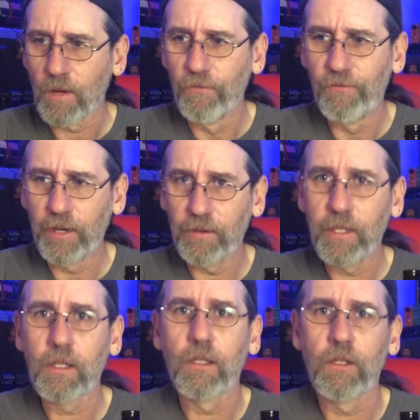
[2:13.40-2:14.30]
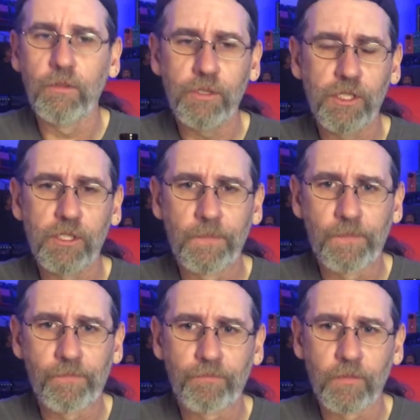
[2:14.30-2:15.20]
Very close.
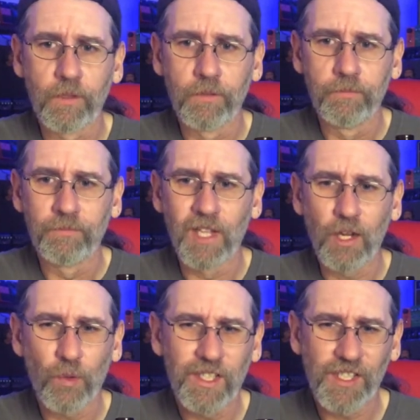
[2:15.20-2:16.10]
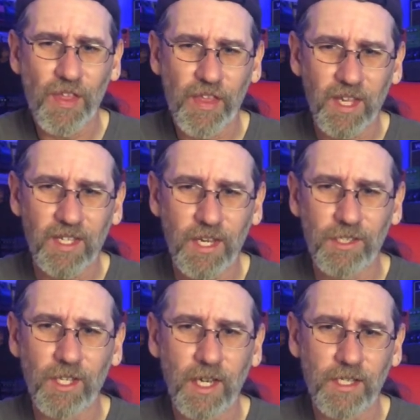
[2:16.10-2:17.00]
Not quite as thick
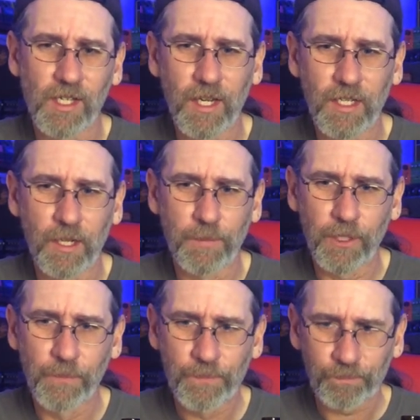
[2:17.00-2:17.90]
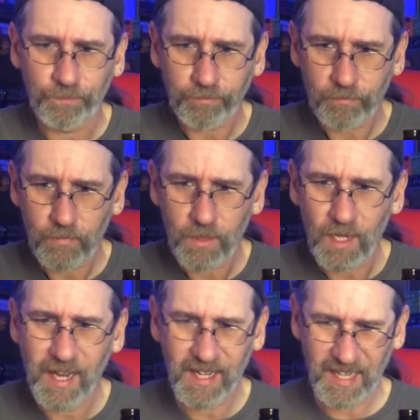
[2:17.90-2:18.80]
tasting as an A&W.
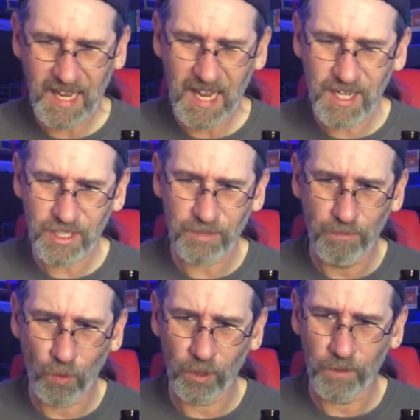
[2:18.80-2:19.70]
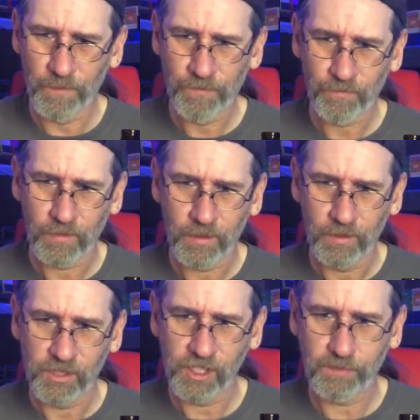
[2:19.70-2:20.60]
And a hint more
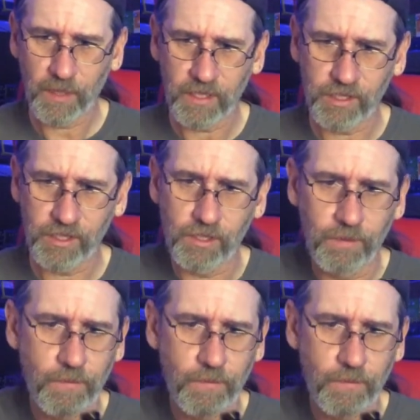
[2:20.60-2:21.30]
spice.